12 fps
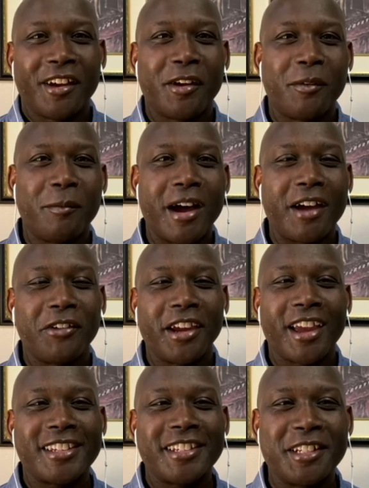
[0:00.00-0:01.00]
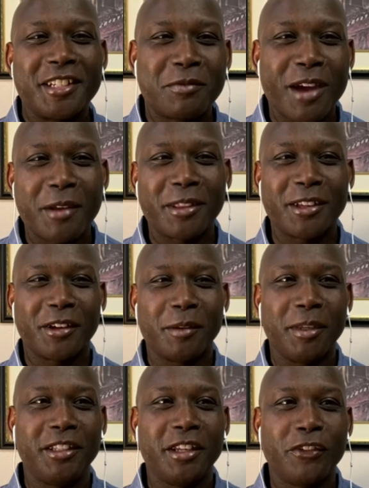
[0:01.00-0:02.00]
my reaction is probably going to
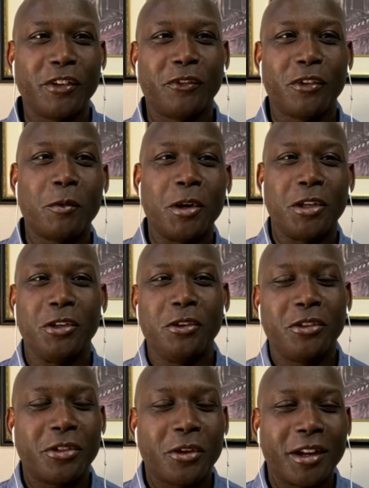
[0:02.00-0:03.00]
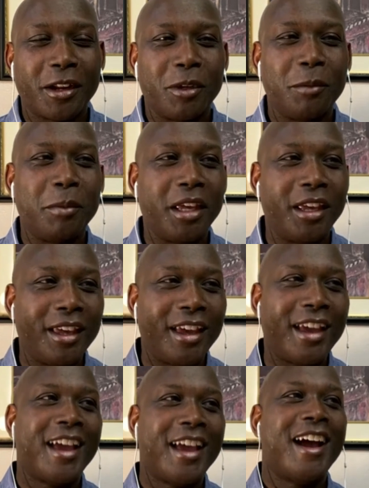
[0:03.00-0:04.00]
be different from what you thought it would be,
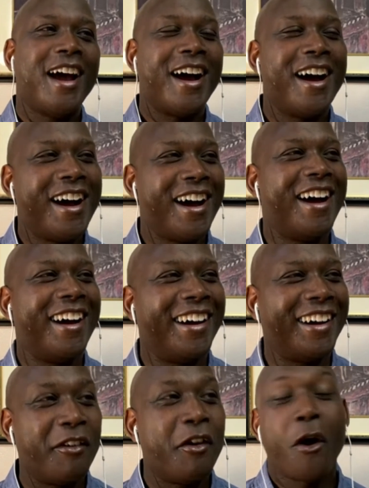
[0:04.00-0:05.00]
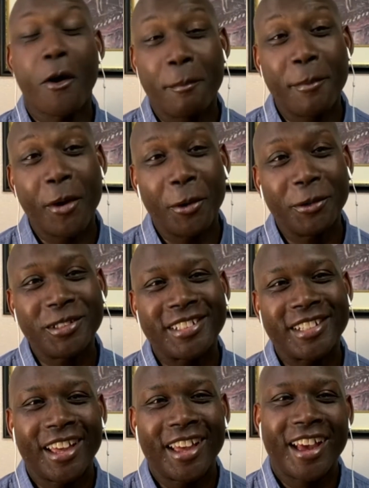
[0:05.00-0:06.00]
or
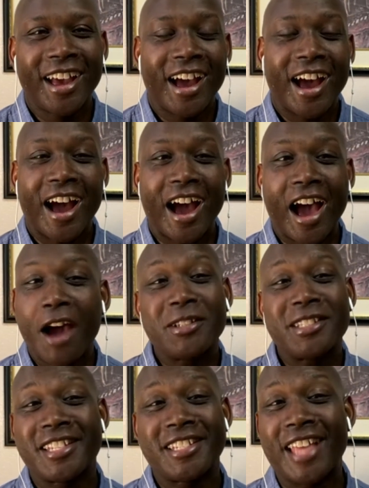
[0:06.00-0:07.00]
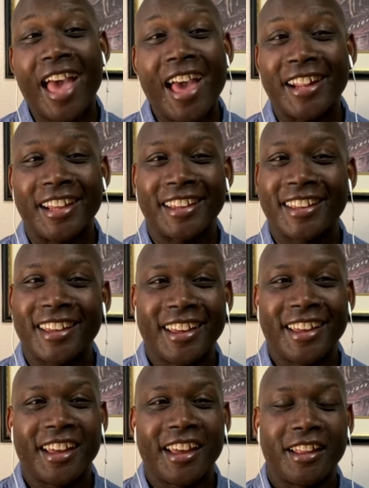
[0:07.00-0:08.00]
most. I was ecstatic
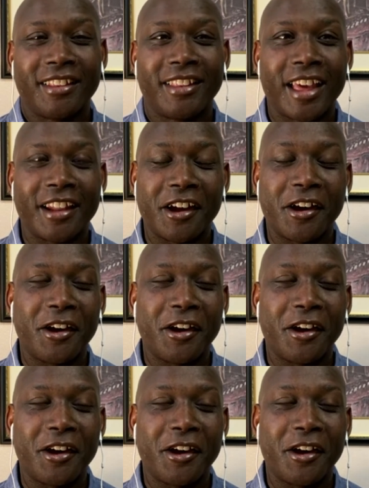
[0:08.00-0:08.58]
that